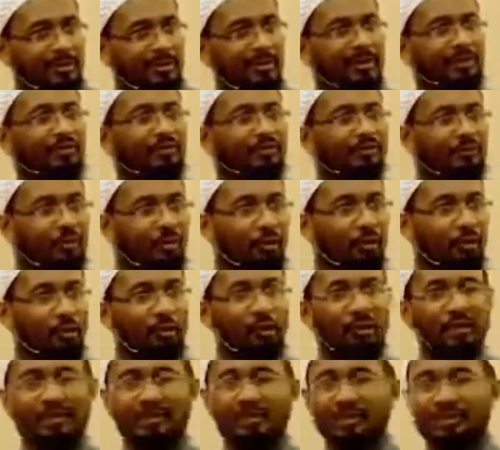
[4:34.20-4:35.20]
Like
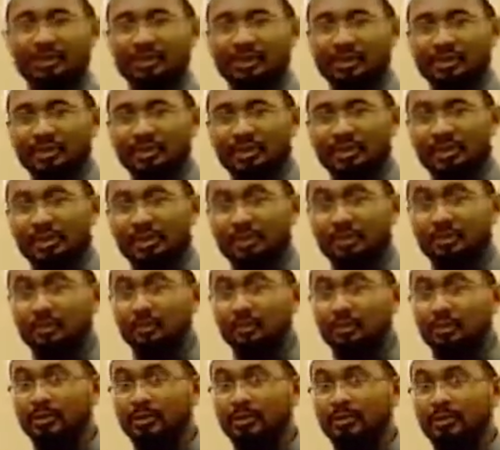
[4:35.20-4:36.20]
4 witnesses, and
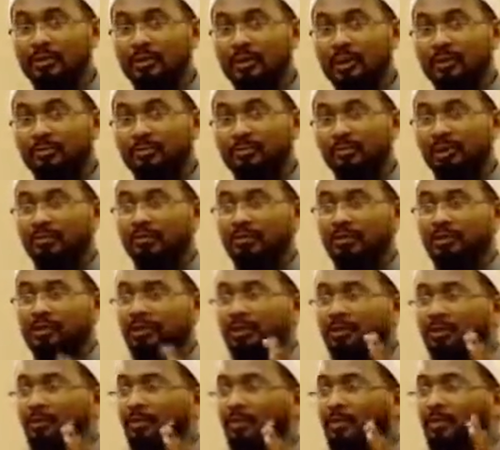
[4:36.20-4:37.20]
these witnesses have to have
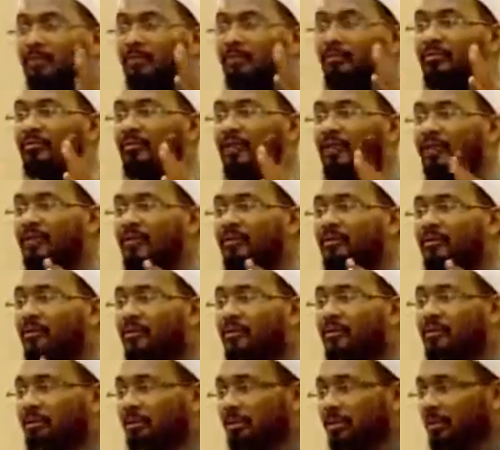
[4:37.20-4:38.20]
seen something very,
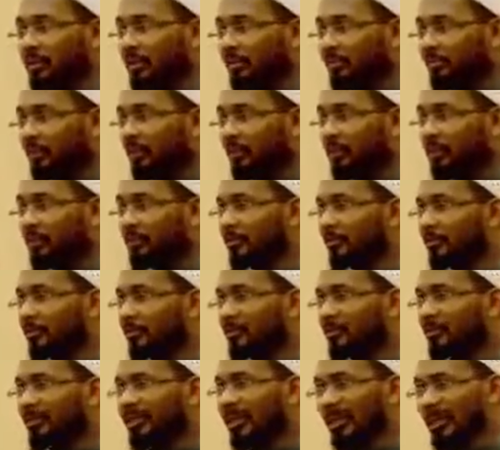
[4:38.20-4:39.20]
very specific.
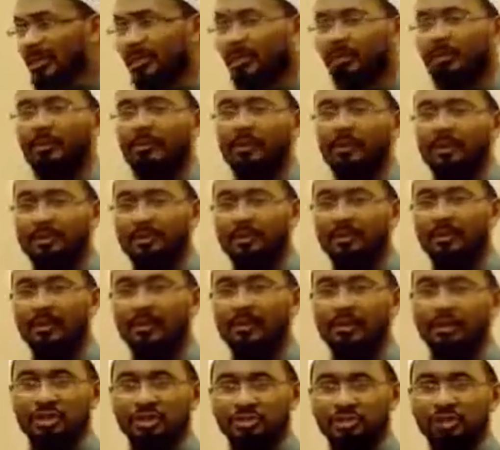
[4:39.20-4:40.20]

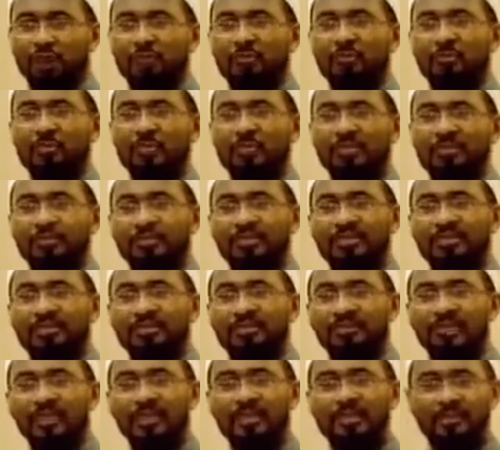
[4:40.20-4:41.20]
Not just movement, but
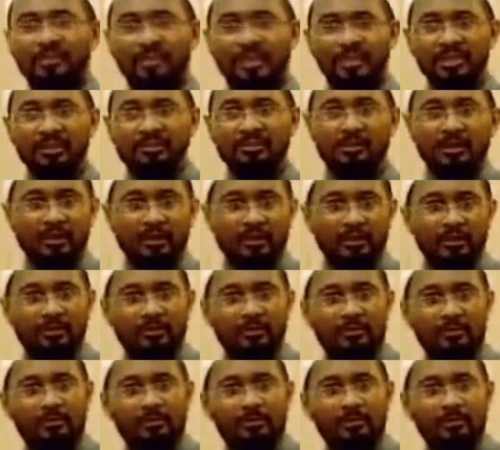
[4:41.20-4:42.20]
very specific.
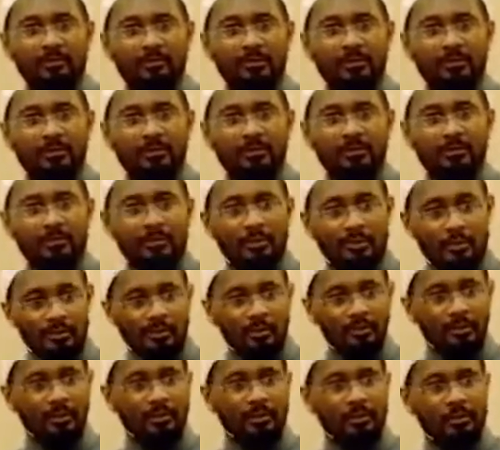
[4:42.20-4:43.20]
They
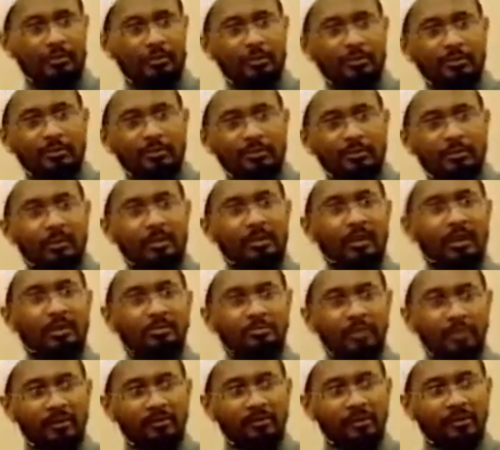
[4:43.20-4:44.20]

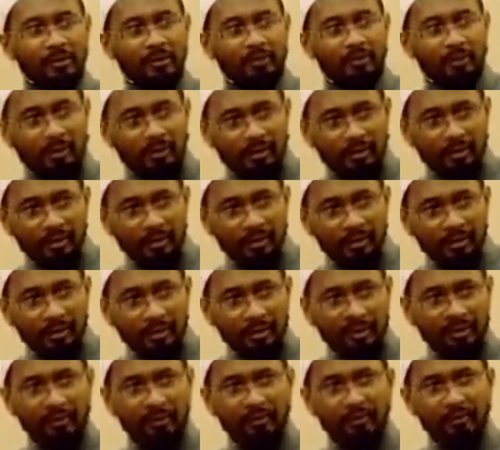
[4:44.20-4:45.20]
have to have seen
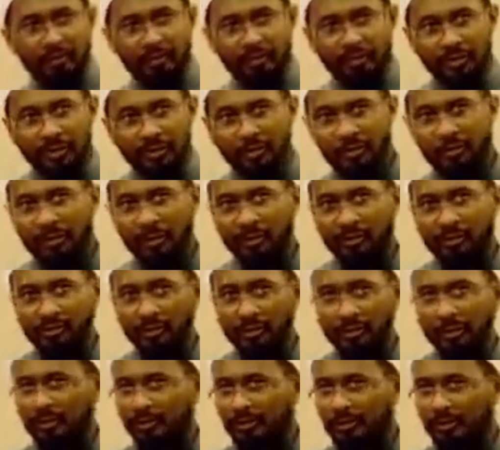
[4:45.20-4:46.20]
Pennsylvania and Virginia.
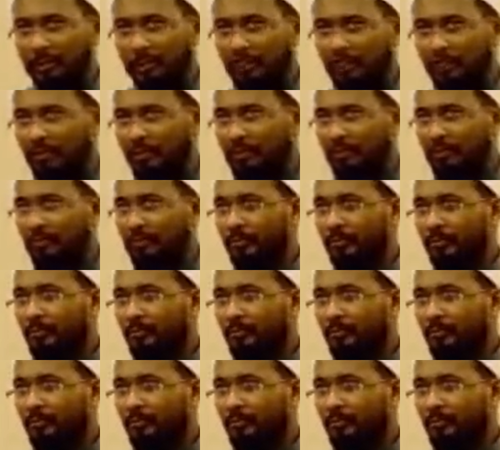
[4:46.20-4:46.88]
You understand?